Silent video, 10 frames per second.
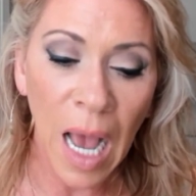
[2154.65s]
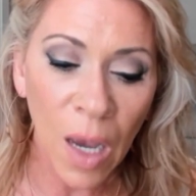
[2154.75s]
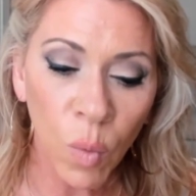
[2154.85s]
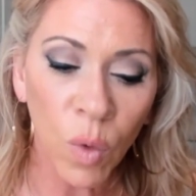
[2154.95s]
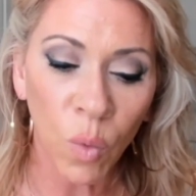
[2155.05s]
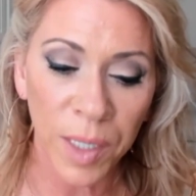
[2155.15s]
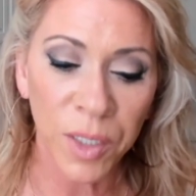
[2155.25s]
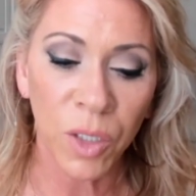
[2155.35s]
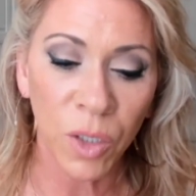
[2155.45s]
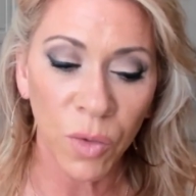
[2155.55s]
I will
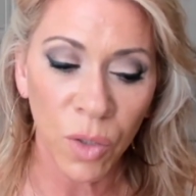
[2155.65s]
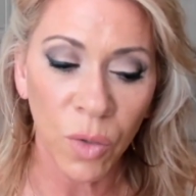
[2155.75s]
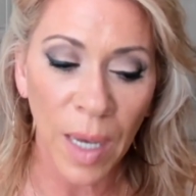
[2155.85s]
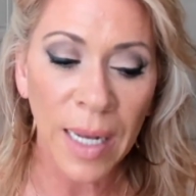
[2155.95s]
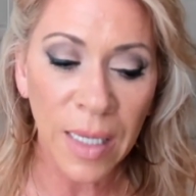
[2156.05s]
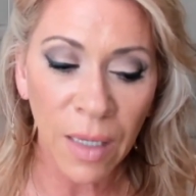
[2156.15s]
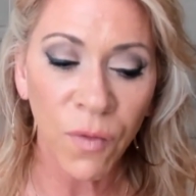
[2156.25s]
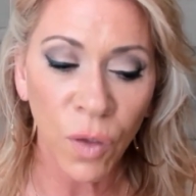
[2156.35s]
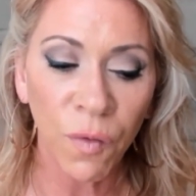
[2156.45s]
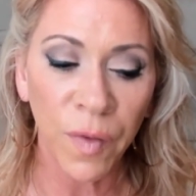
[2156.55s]
rescue you and
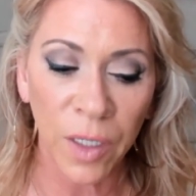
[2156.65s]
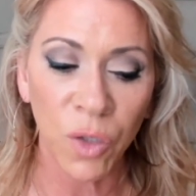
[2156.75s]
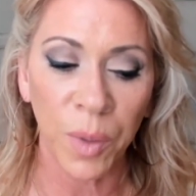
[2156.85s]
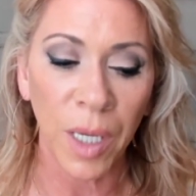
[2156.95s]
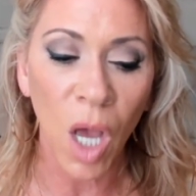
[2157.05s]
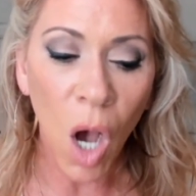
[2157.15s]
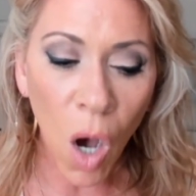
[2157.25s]
give you victory